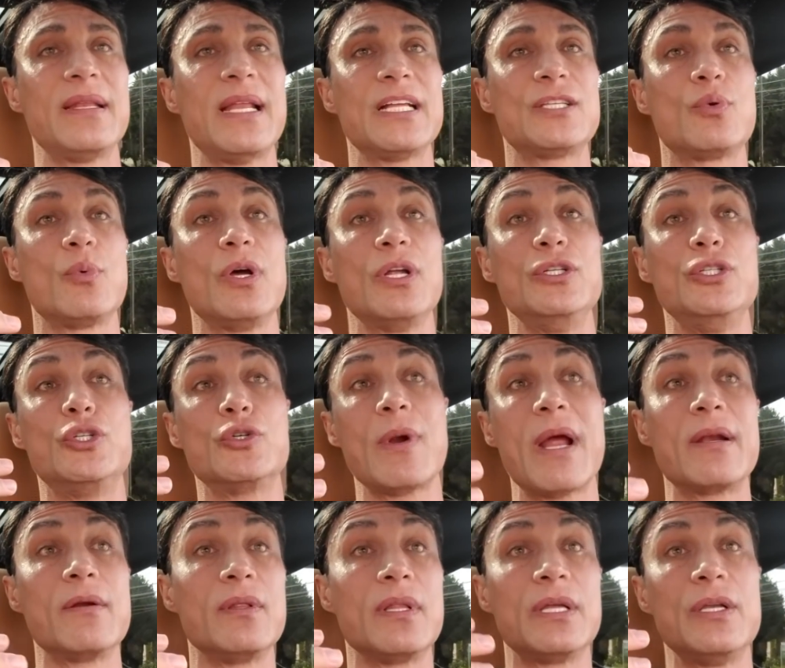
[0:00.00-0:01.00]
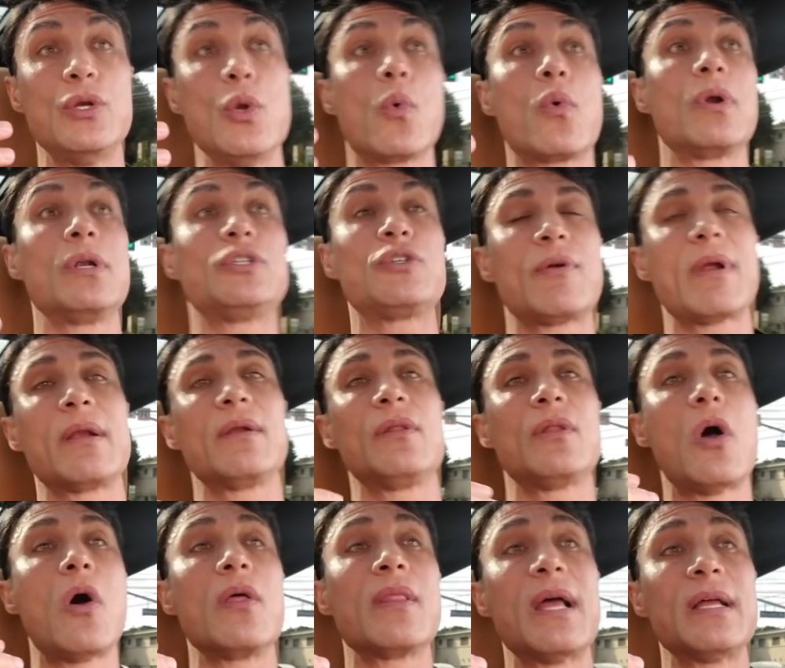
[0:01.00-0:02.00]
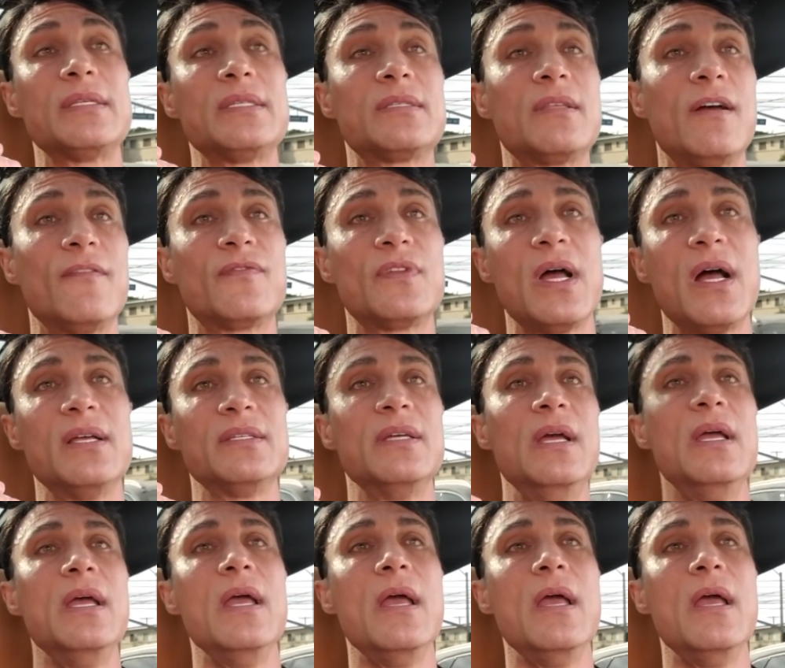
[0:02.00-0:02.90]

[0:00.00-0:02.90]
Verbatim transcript: That's what adrenaline, noradrenaline, all that stuff does.